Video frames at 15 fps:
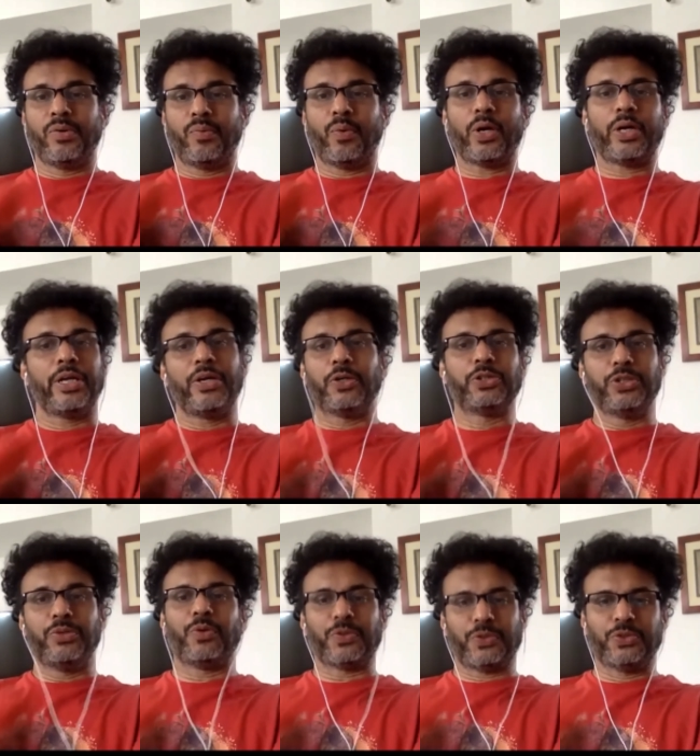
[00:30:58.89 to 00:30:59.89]
what he or she
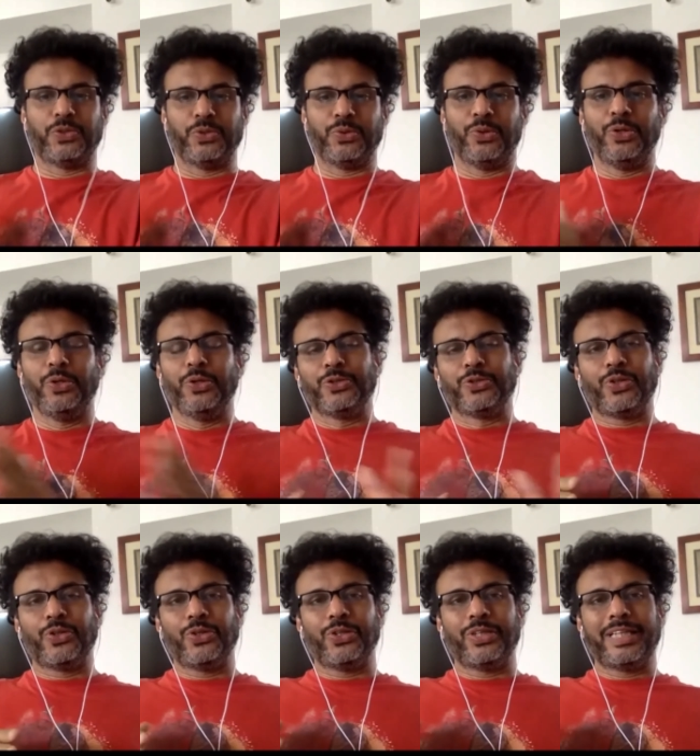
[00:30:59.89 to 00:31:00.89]
wants to do.
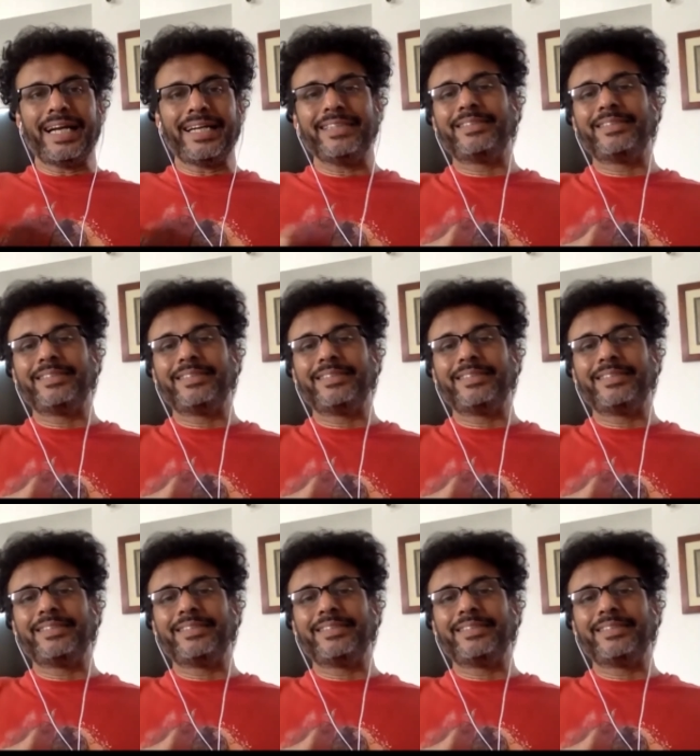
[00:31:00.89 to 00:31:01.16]
So that is the